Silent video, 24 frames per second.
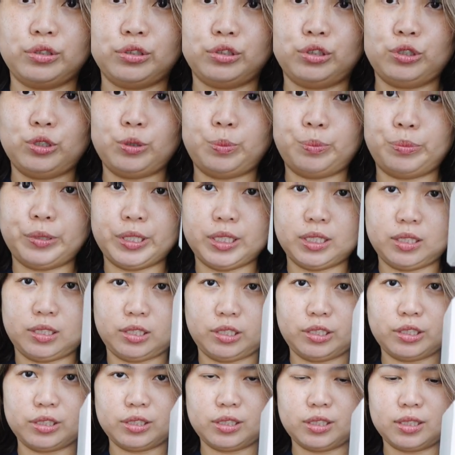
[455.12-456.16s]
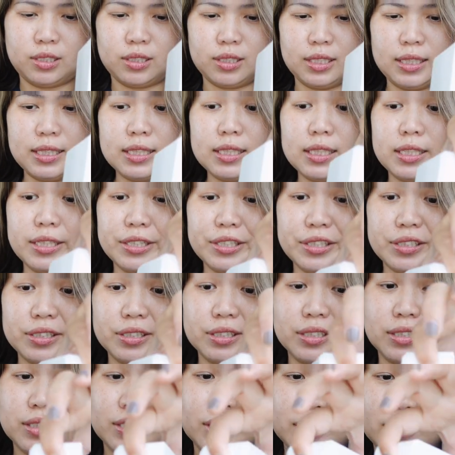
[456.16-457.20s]
two printers in here.
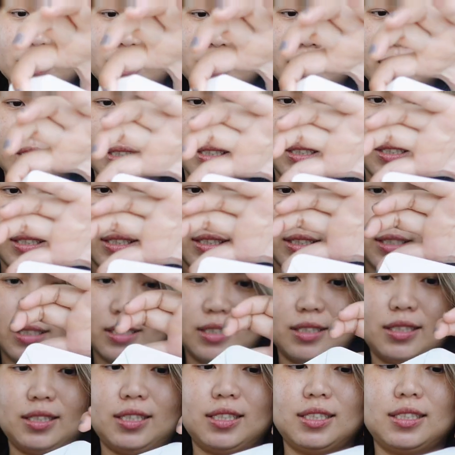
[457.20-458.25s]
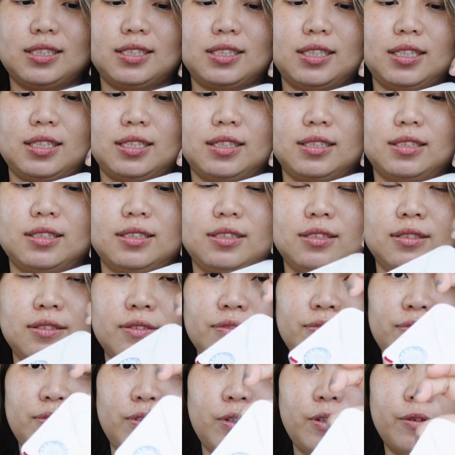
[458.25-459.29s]
This
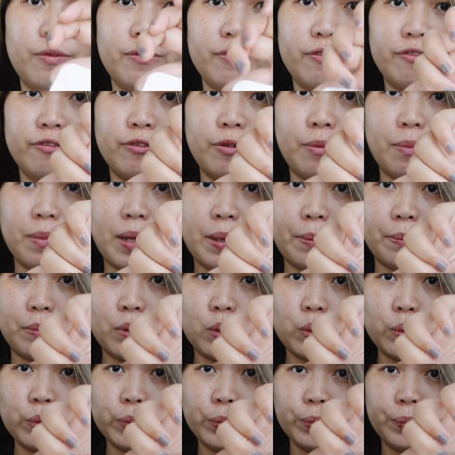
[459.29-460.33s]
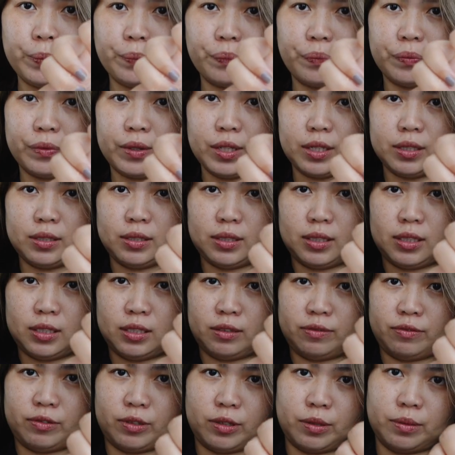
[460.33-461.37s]
is from Phomemo. This
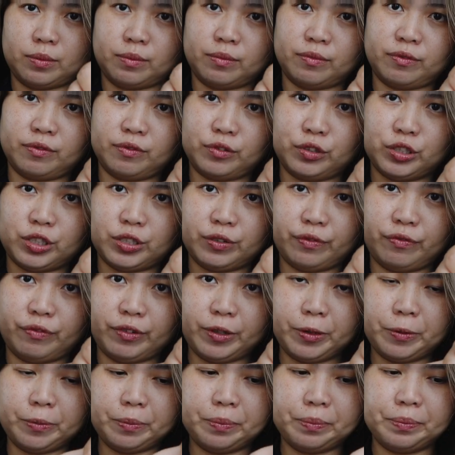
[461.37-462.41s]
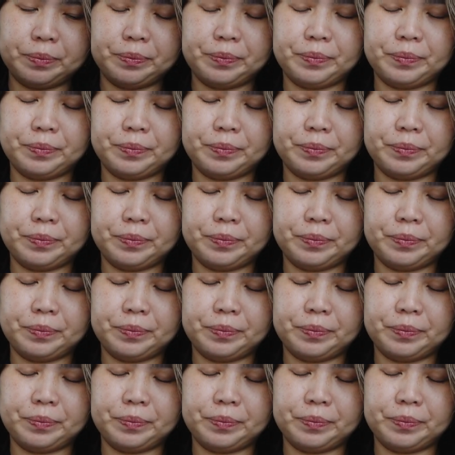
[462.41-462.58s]
is from Fujifilm.